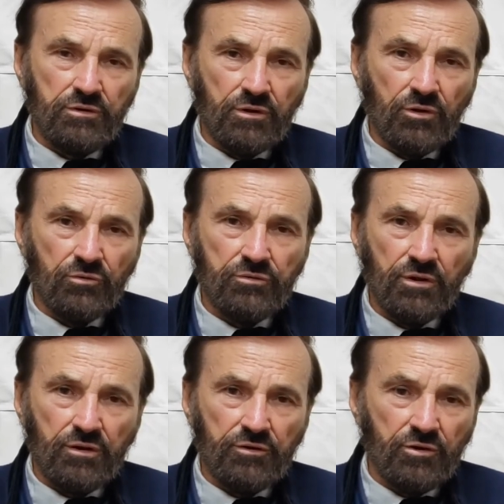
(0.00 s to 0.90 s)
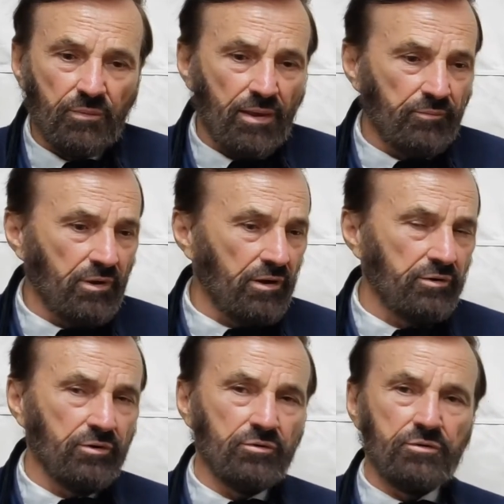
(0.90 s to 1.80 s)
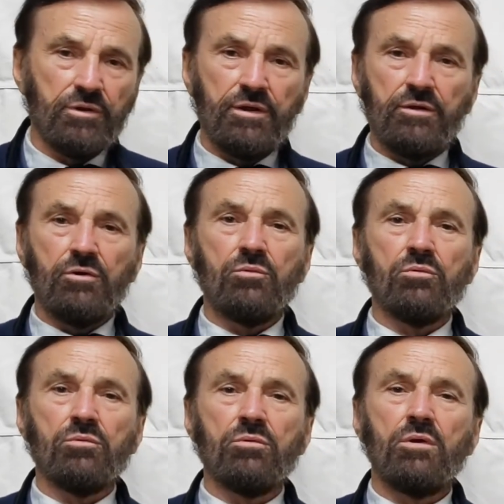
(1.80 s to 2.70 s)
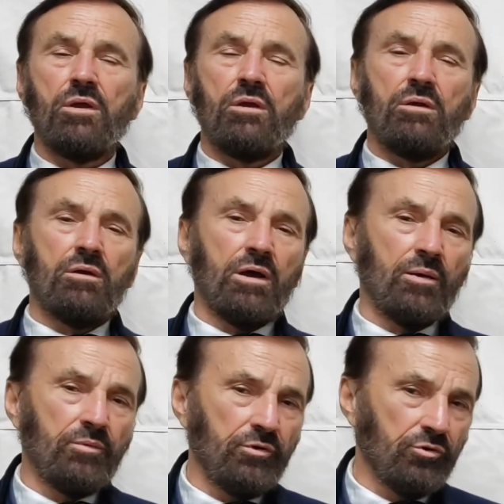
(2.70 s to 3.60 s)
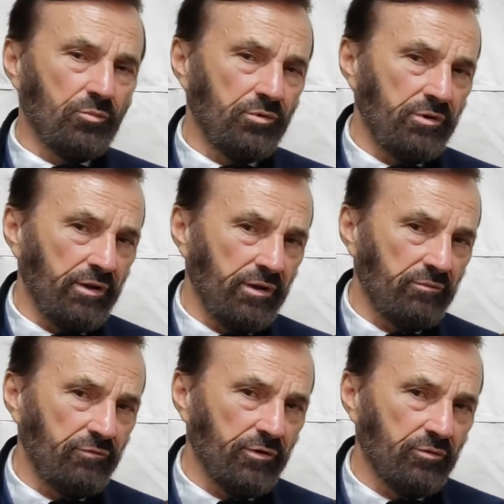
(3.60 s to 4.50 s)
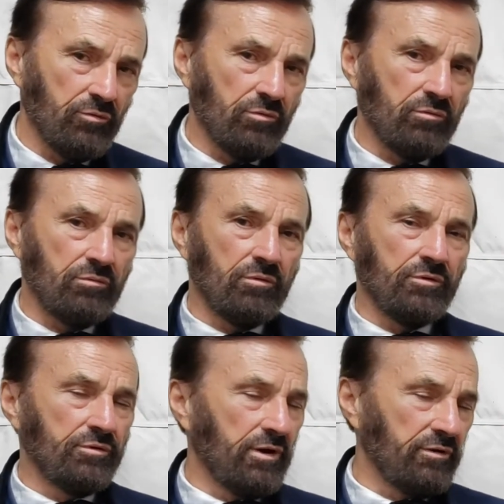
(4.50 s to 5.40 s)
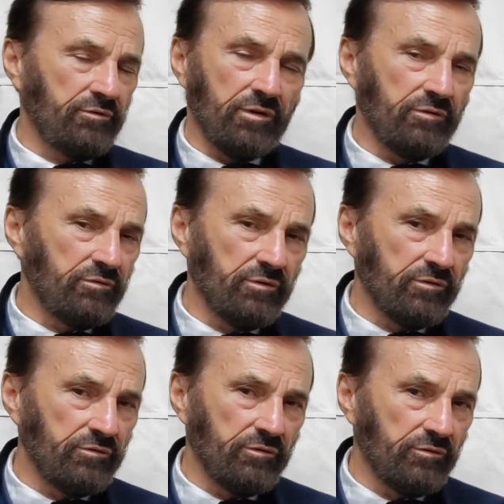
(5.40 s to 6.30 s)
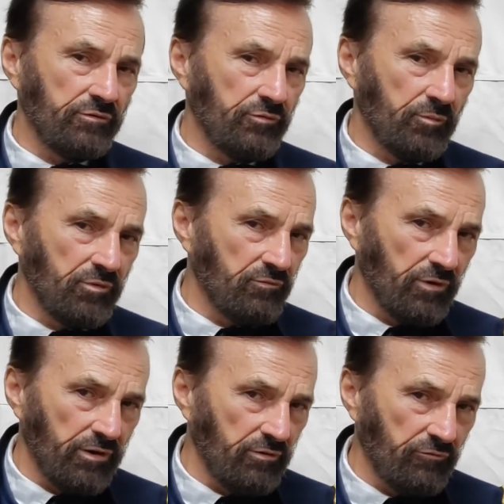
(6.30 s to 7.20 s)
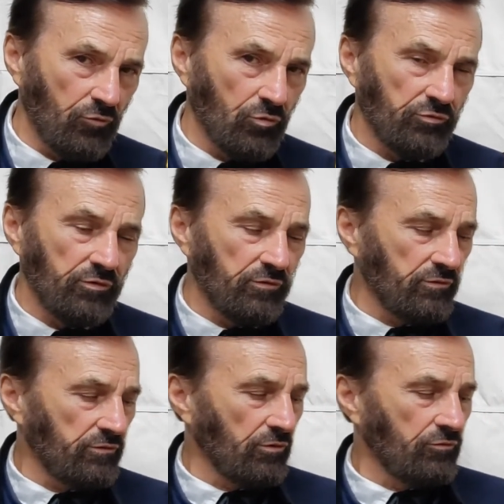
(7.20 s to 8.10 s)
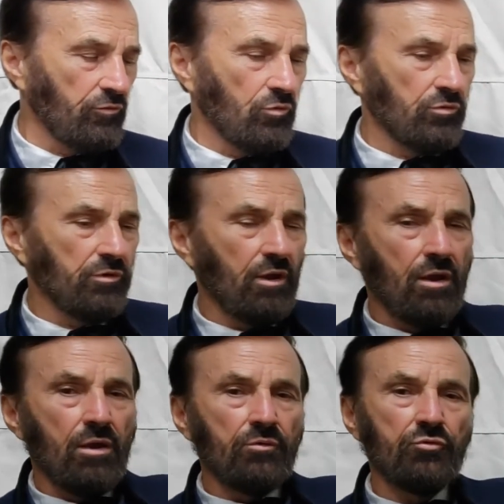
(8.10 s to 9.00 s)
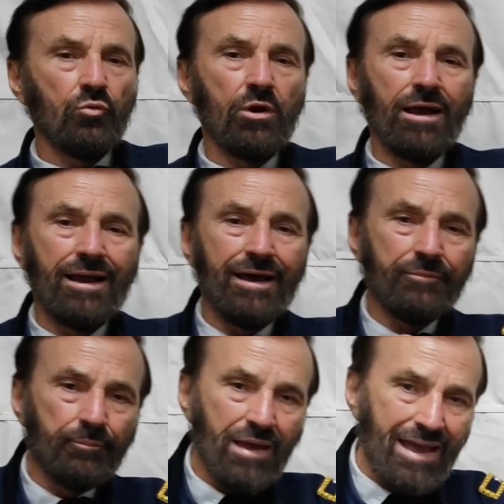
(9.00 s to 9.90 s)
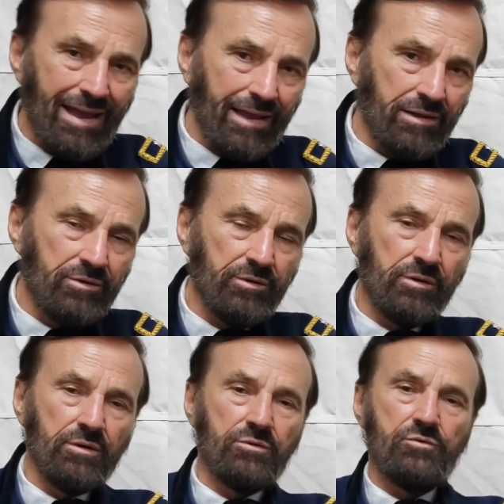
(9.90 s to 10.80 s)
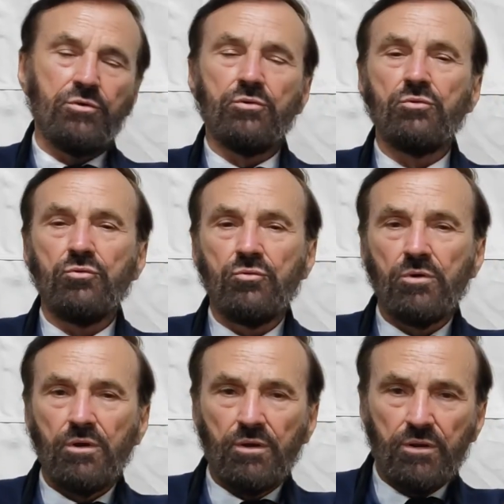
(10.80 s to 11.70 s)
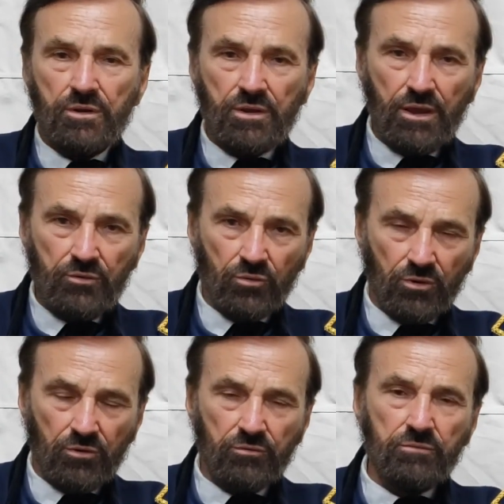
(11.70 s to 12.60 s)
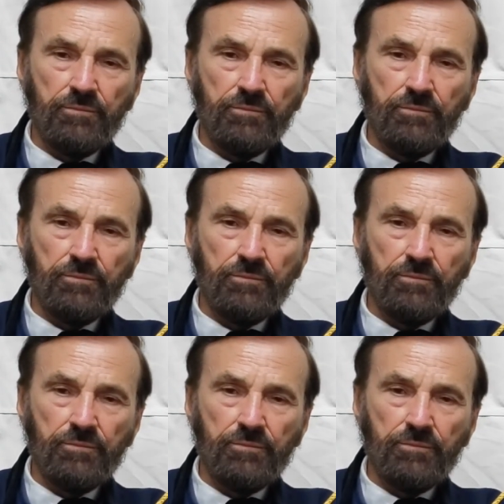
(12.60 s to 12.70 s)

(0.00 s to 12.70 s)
note telling them I'm not here to take over. I'm here to protect federal or United States citizens from invading forces and so forth. So when I got back to Cairo,